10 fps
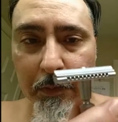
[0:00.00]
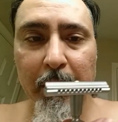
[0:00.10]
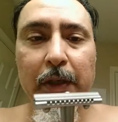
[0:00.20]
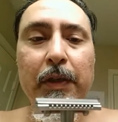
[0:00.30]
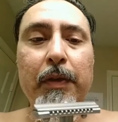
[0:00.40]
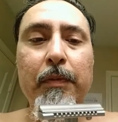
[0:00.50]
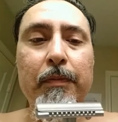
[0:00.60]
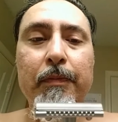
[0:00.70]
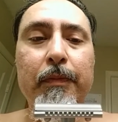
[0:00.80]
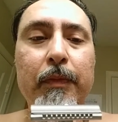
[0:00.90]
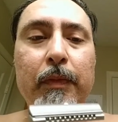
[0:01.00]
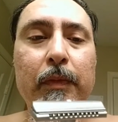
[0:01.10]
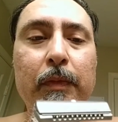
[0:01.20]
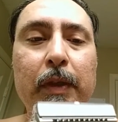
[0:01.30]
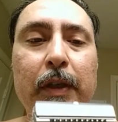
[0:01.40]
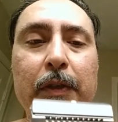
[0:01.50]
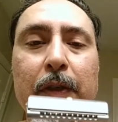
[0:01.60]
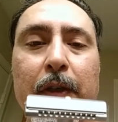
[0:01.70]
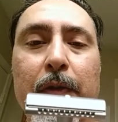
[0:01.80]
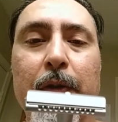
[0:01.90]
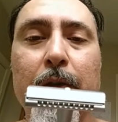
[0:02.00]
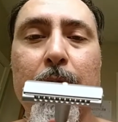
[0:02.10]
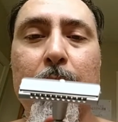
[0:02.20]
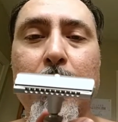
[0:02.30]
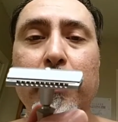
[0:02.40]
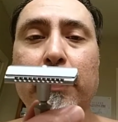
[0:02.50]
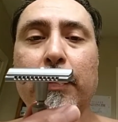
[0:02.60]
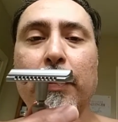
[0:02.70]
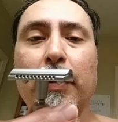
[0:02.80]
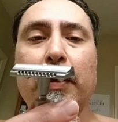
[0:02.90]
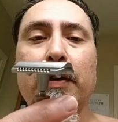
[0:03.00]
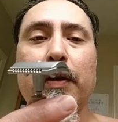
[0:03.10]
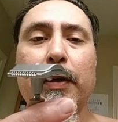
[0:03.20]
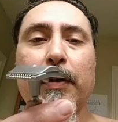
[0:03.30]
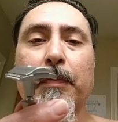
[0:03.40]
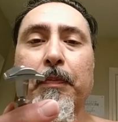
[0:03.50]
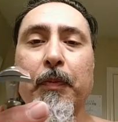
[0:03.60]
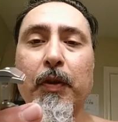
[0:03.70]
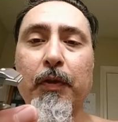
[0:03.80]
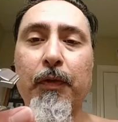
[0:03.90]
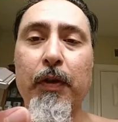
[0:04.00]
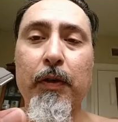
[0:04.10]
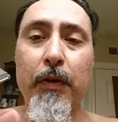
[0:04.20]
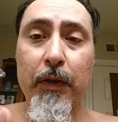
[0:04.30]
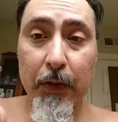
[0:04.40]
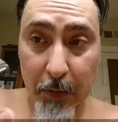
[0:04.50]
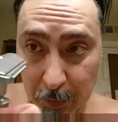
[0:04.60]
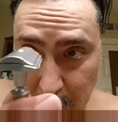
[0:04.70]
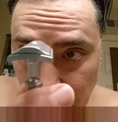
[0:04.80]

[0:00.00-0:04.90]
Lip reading: but that's neither here nor there. Now, as far as